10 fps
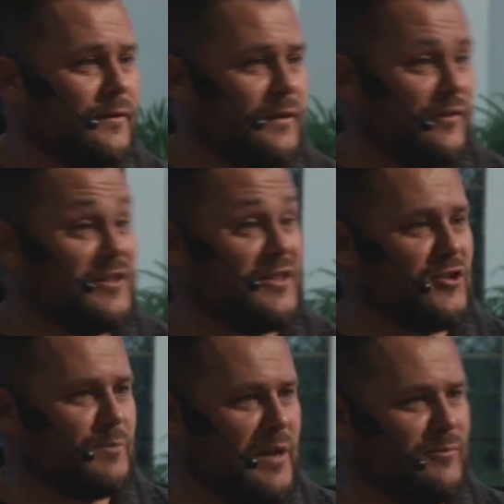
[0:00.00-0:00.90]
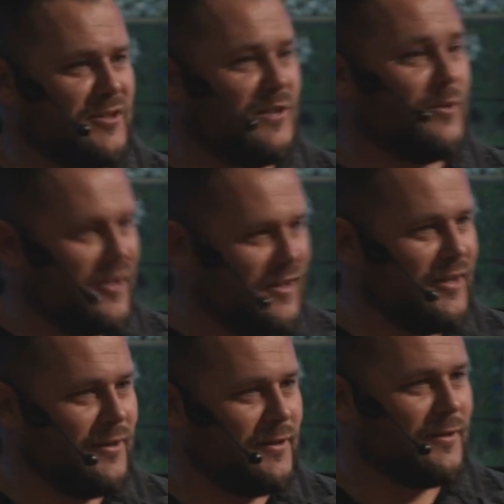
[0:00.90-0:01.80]
You've seen those memes? I see what you did
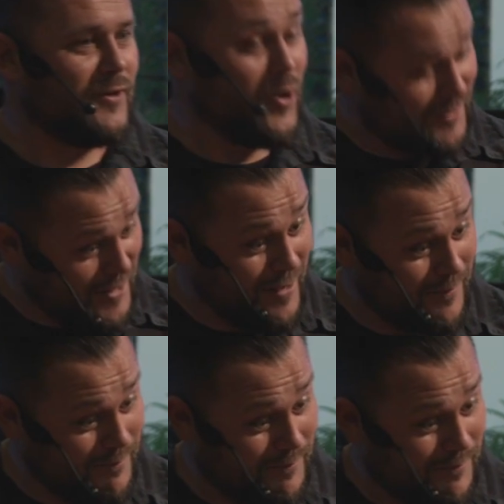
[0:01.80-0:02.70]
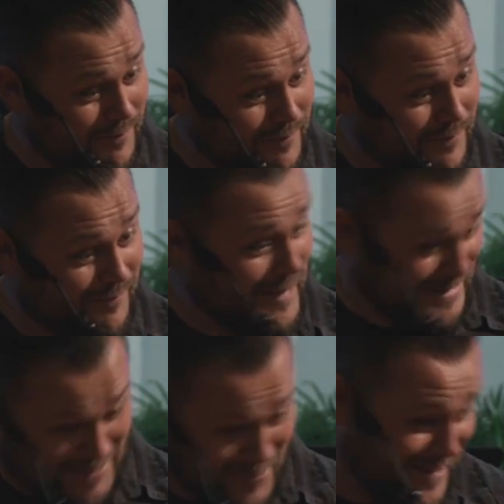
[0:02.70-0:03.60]
there. God's like, I
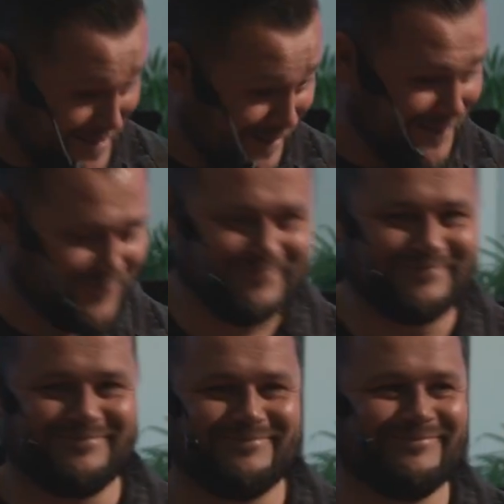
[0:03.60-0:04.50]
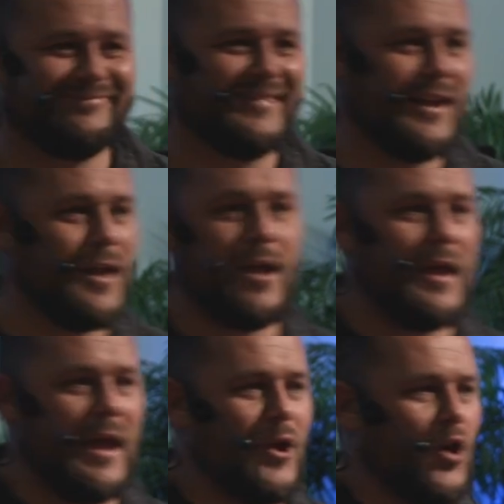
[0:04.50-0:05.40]
see what you did there.
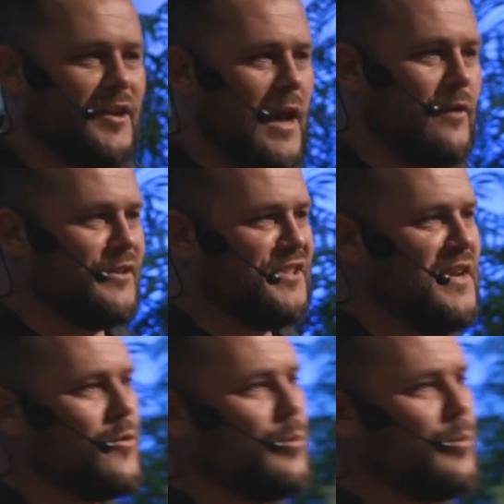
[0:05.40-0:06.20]
And God can't receive it